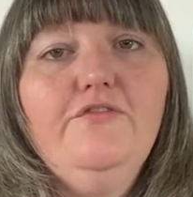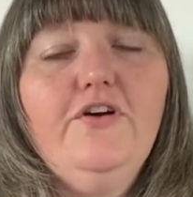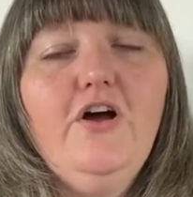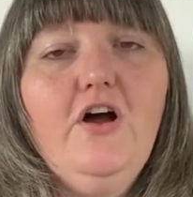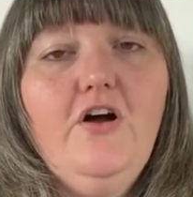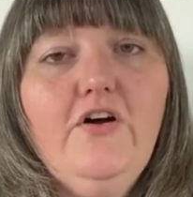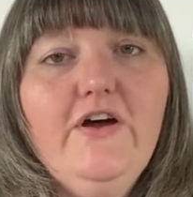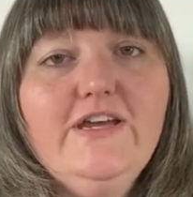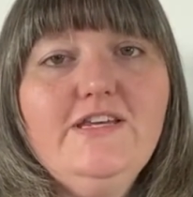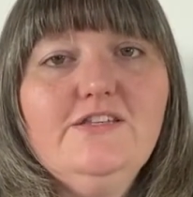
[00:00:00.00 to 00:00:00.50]

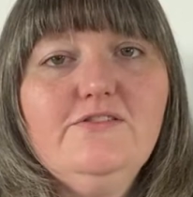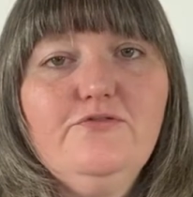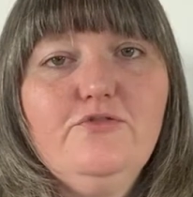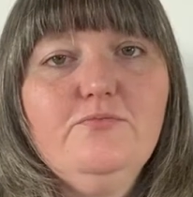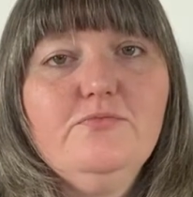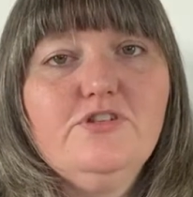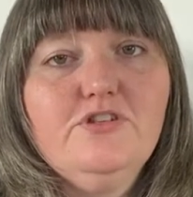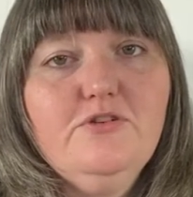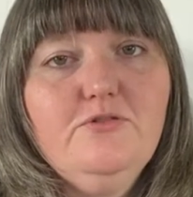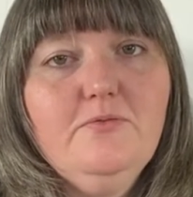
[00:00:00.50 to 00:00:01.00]
ice
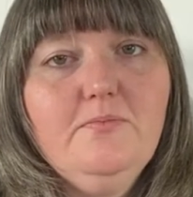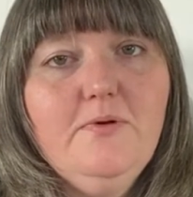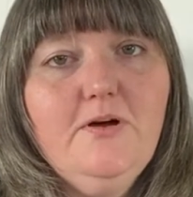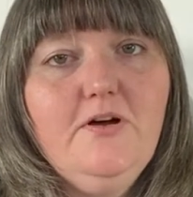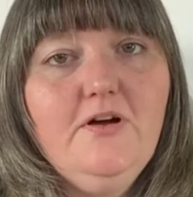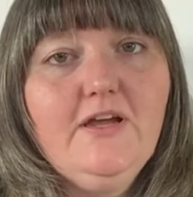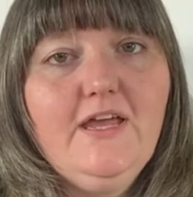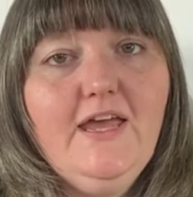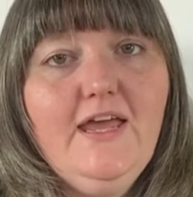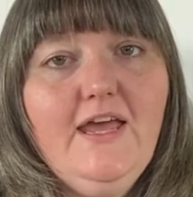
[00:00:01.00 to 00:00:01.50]
from the
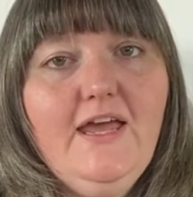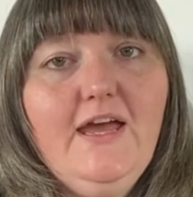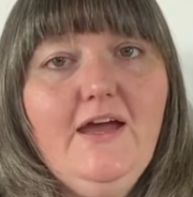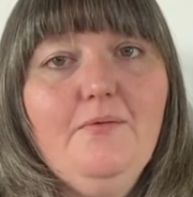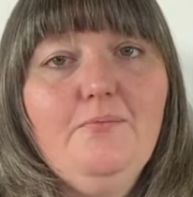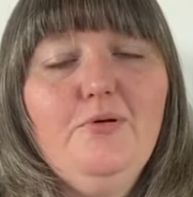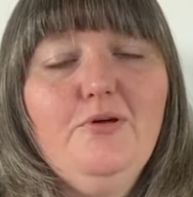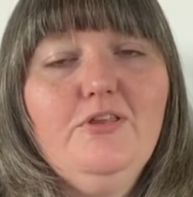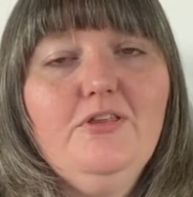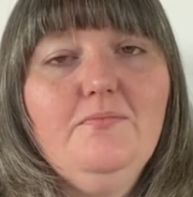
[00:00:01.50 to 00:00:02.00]
supermarket
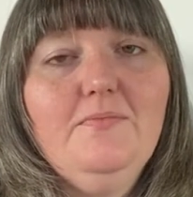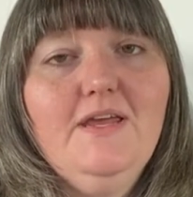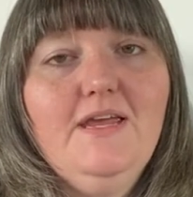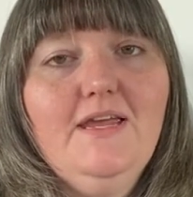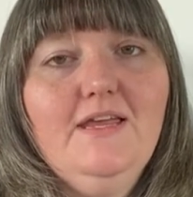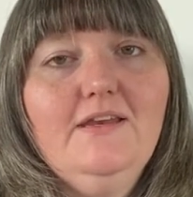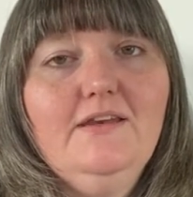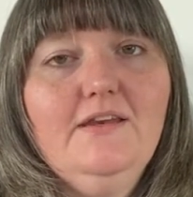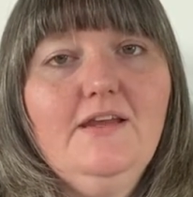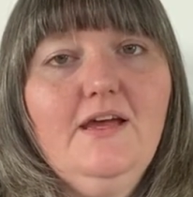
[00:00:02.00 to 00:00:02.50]
and putting them
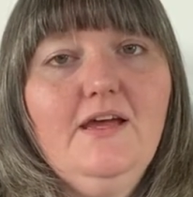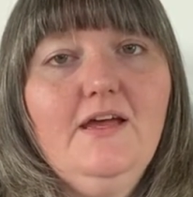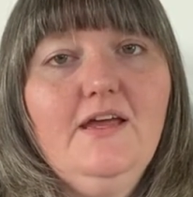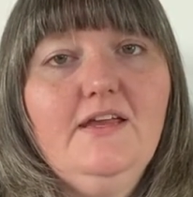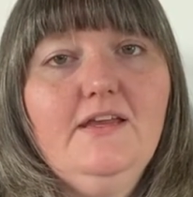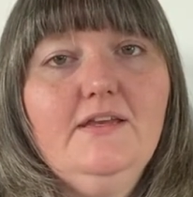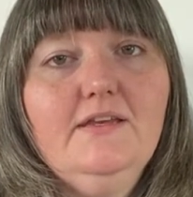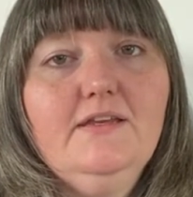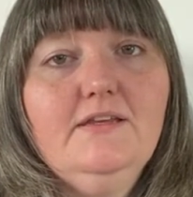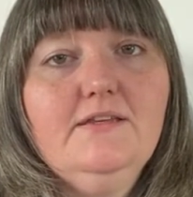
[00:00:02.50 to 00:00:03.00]
in
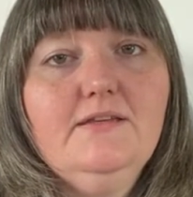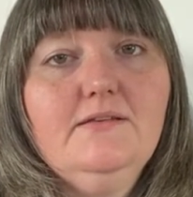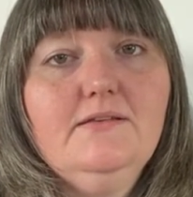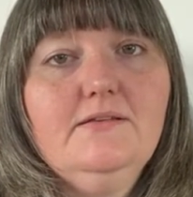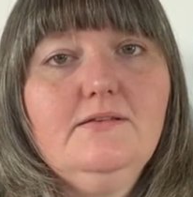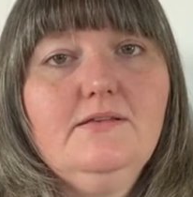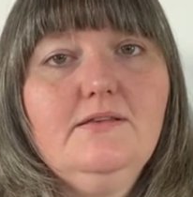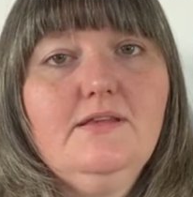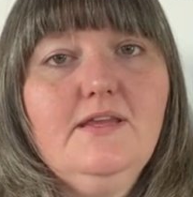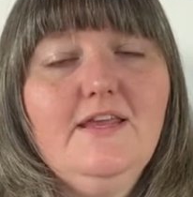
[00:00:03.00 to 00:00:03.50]

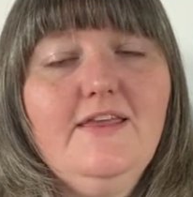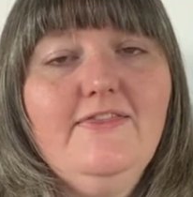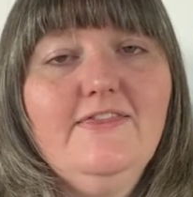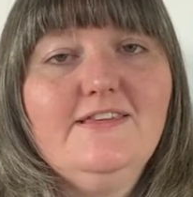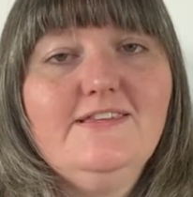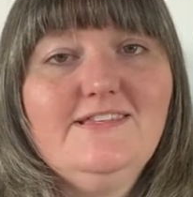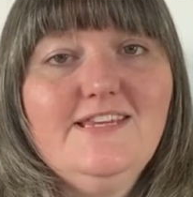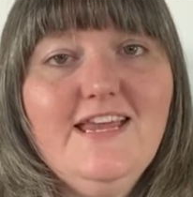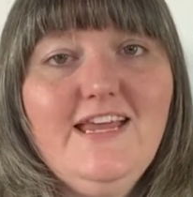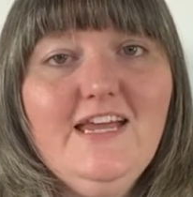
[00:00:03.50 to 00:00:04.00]
the
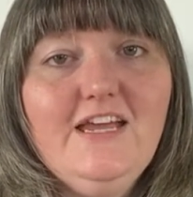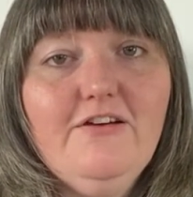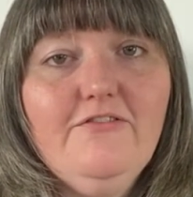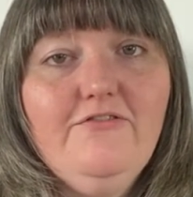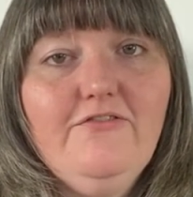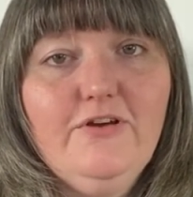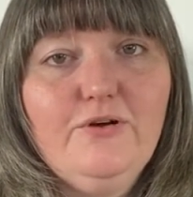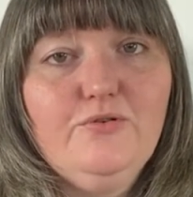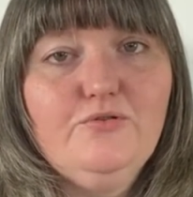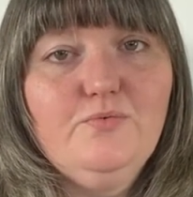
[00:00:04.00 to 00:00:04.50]
sink
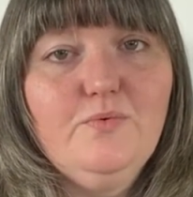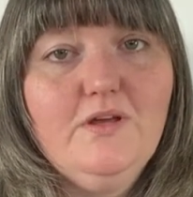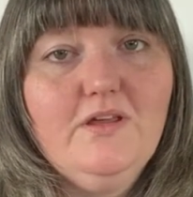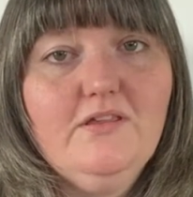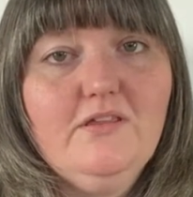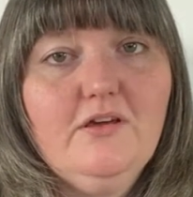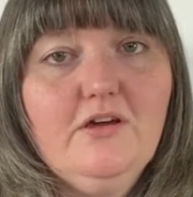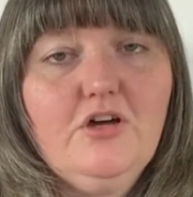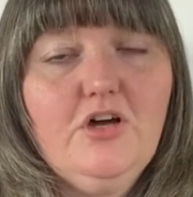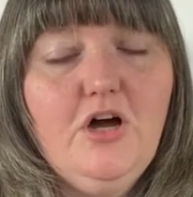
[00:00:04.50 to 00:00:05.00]
filled
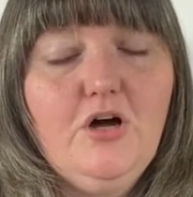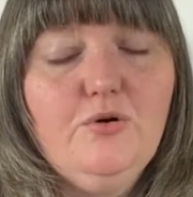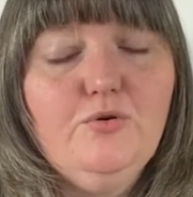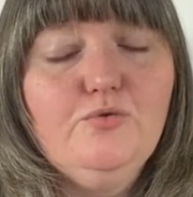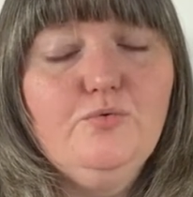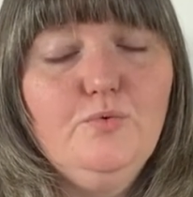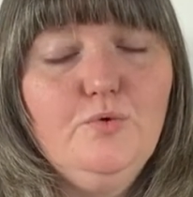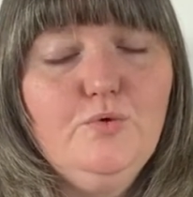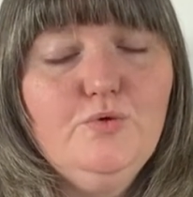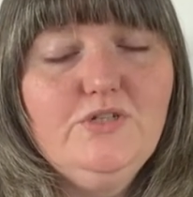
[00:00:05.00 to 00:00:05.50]
with
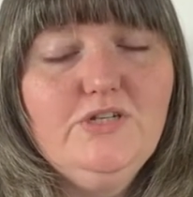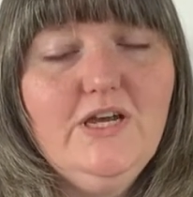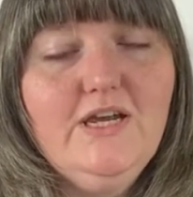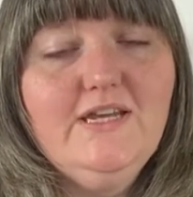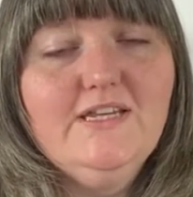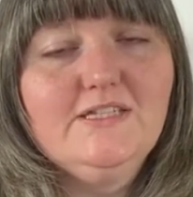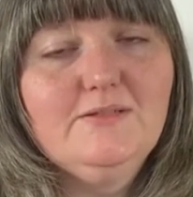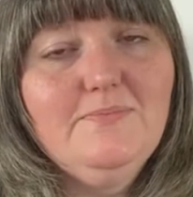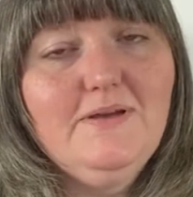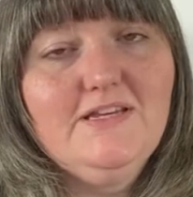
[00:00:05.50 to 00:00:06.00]
cold water
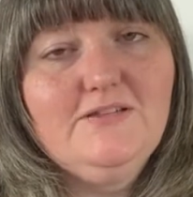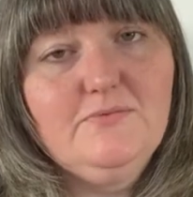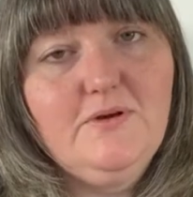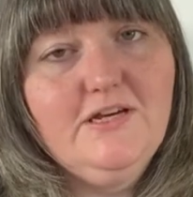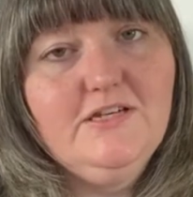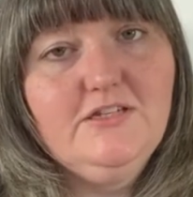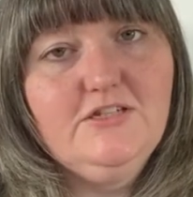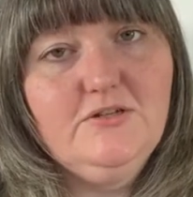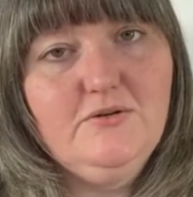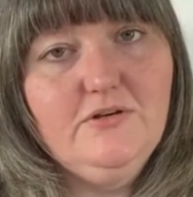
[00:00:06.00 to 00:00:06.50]
is the best
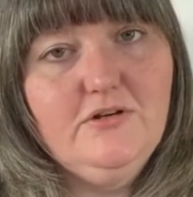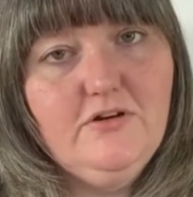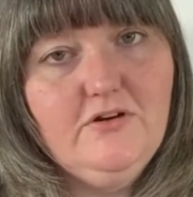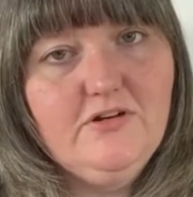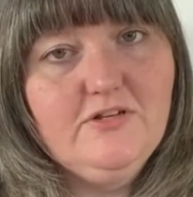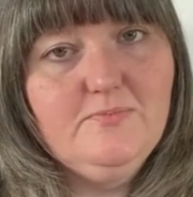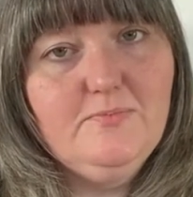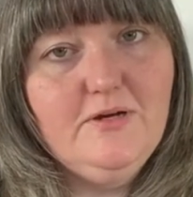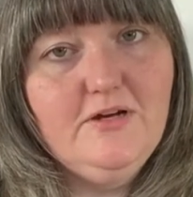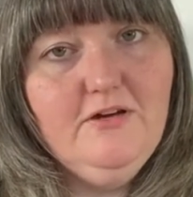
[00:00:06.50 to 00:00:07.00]
way to do an
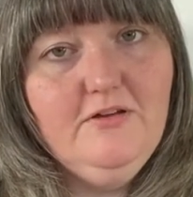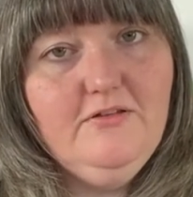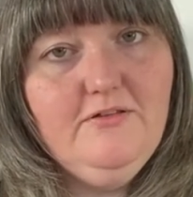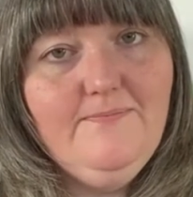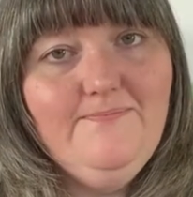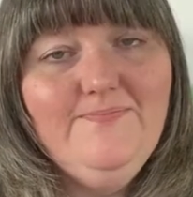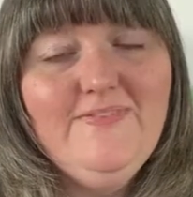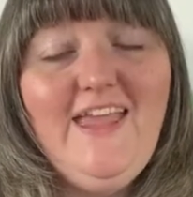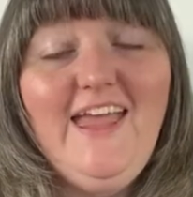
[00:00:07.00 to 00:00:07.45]
ice bath.